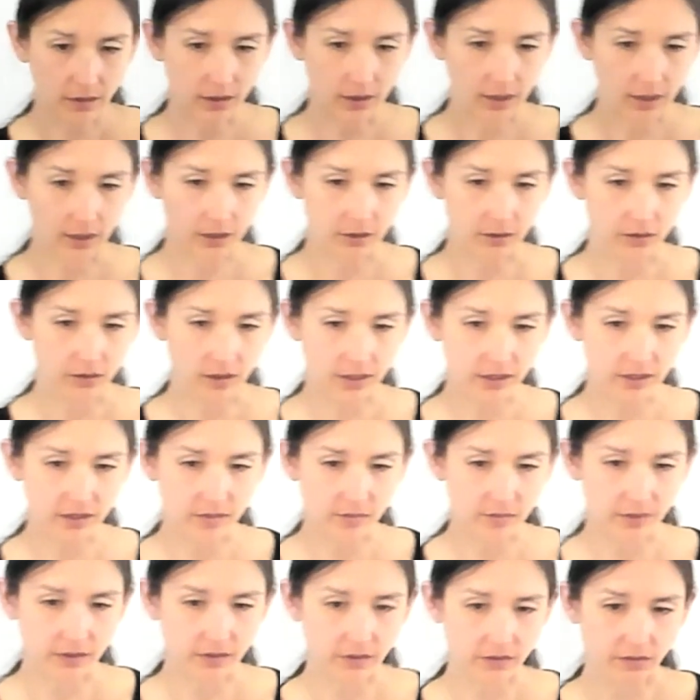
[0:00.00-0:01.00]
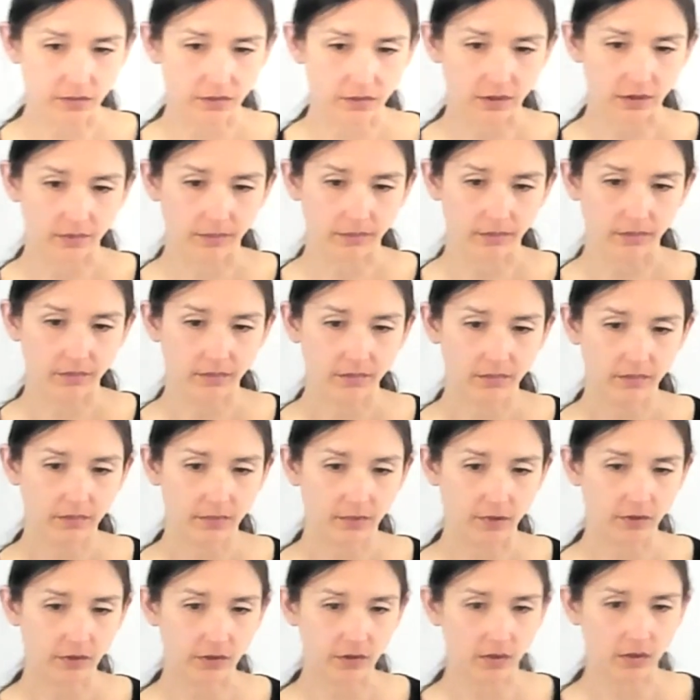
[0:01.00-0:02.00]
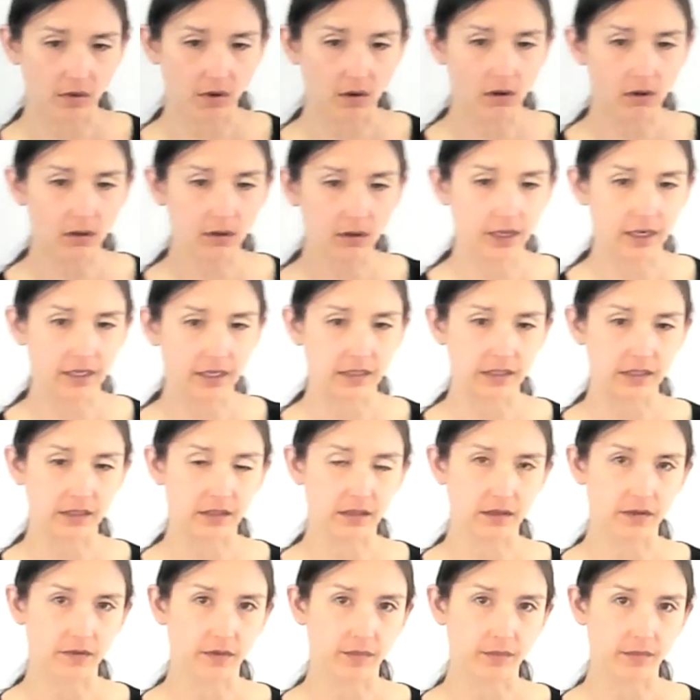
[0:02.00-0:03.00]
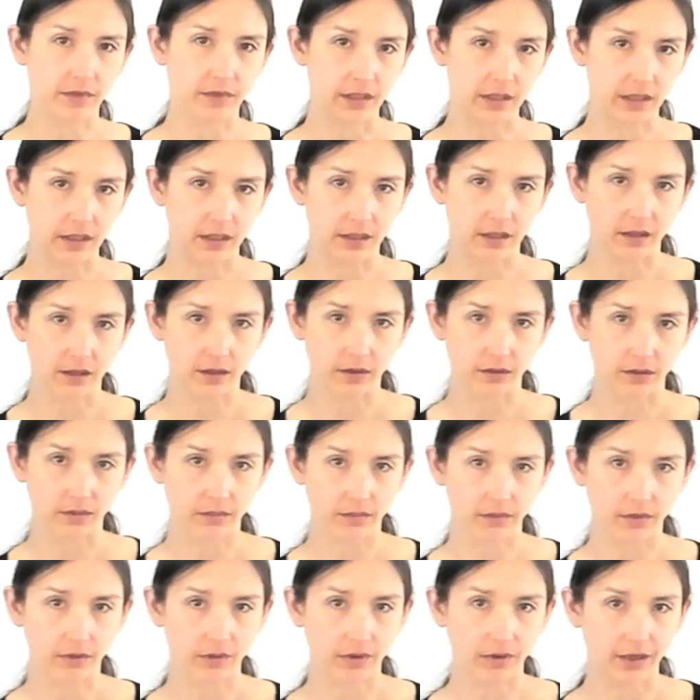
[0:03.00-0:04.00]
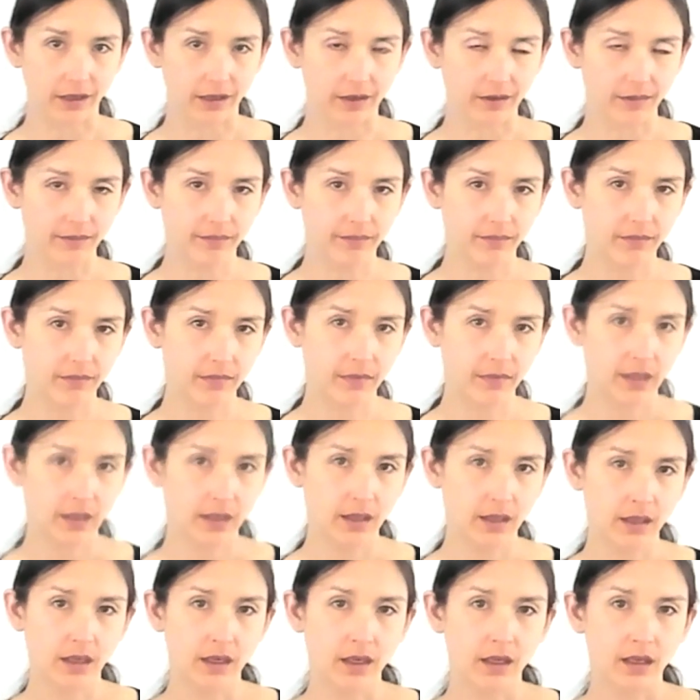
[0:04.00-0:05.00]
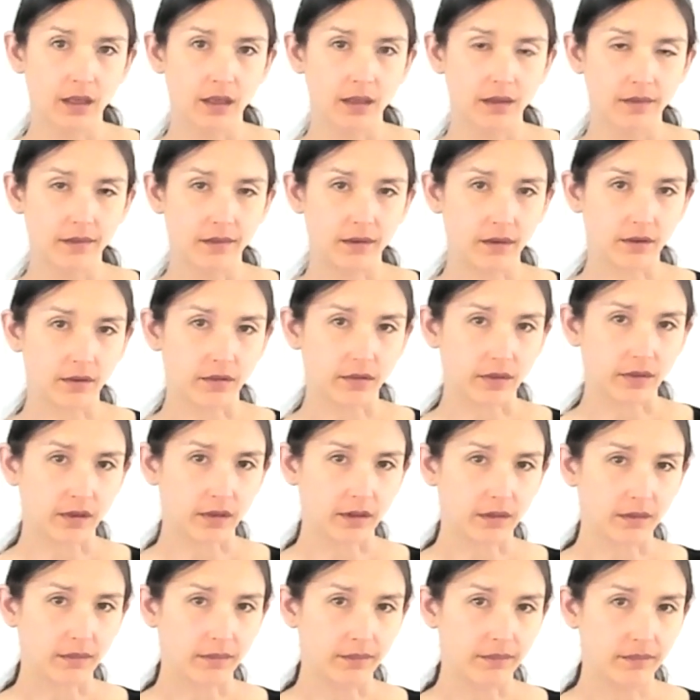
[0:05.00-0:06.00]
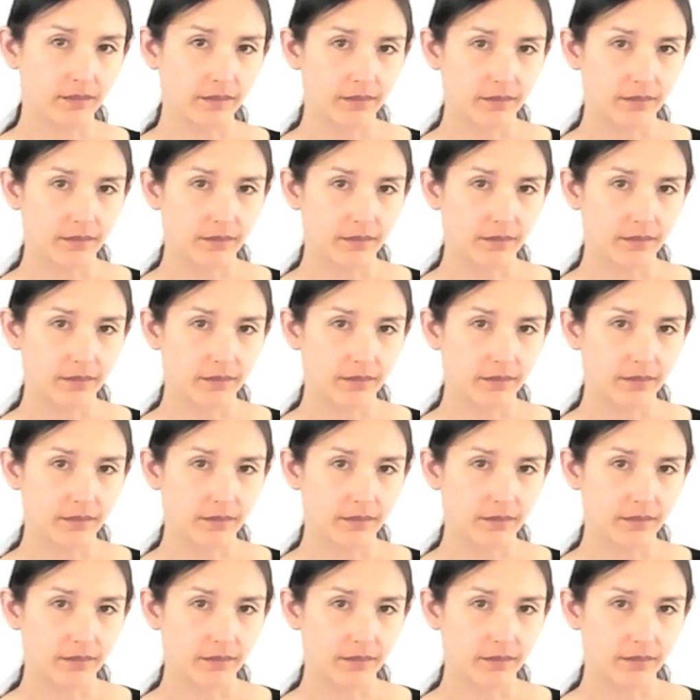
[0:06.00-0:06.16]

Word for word: and in your husband's dream, those are all ideas from the ego, okay? You see?